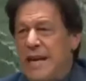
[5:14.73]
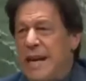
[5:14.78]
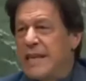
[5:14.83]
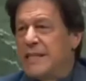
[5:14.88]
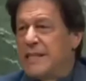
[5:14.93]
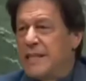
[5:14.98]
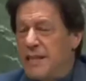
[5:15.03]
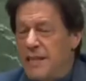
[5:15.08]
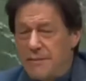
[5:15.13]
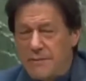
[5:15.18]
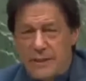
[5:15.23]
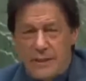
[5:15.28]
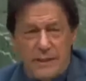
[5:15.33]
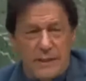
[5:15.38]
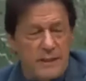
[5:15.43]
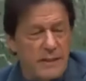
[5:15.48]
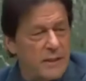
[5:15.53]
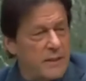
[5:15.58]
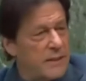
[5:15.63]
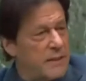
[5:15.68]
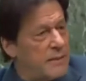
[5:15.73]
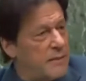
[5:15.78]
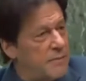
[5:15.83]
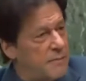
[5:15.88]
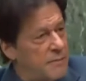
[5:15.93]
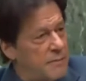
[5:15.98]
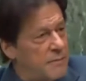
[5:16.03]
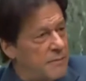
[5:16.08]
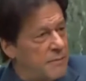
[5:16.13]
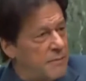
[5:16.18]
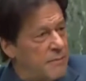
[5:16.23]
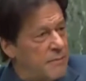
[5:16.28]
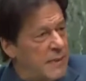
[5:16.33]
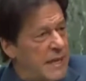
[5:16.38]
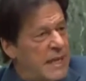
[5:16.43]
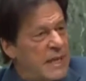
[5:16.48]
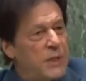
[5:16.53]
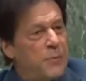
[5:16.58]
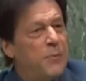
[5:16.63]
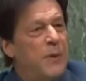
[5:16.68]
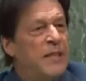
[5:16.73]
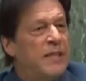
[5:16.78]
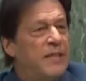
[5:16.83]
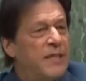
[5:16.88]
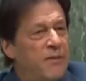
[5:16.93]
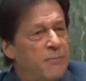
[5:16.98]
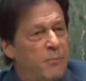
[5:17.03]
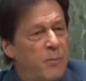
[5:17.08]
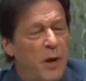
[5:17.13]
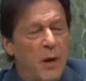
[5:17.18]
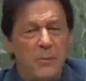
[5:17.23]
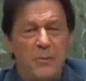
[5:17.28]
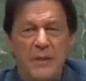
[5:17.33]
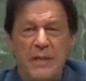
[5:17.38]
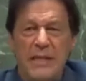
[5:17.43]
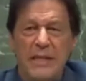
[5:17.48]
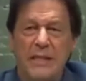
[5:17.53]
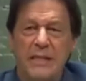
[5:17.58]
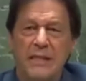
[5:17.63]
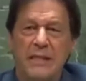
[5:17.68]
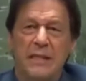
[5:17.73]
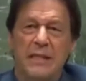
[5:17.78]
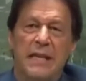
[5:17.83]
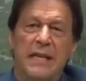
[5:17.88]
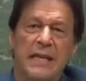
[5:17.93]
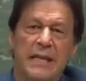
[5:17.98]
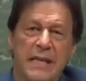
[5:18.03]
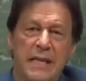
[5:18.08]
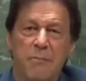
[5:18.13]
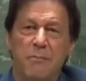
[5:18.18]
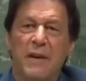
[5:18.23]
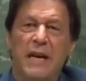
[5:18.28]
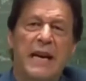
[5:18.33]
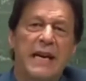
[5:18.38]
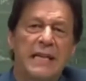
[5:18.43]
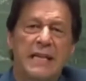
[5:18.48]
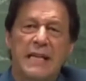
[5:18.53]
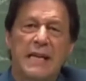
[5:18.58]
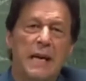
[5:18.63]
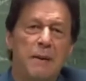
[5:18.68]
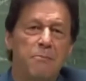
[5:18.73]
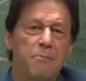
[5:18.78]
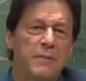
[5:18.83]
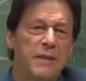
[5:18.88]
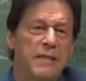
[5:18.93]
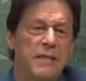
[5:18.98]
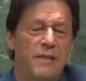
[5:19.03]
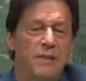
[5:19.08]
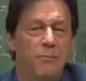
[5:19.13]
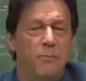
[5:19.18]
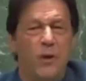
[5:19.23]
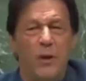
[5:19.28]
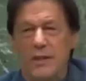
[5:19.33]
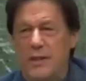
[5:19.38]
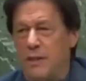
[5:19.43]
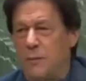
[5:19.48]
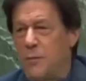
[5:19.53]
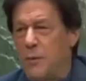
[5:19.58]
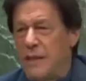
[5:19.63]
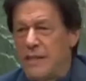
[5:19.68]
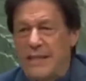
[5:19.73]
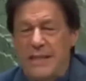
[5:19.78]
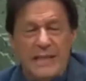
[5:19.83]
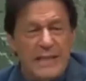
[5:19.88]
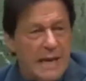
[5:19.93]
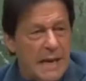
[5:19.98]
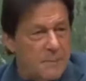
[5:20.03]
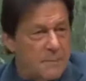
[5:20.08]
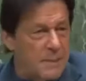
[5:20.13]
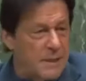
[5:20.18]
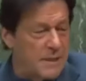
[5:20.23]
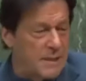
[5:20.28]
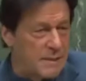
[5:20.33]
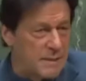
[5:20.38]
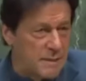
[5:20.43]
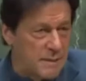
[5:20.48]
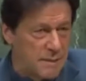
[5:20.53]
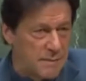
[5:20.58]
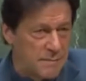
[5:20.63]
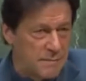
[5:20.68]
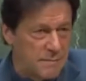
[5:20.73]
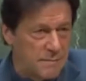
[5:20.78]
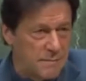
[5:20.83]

tax havens, expensive properties hidden behind companies bought in Western capitals.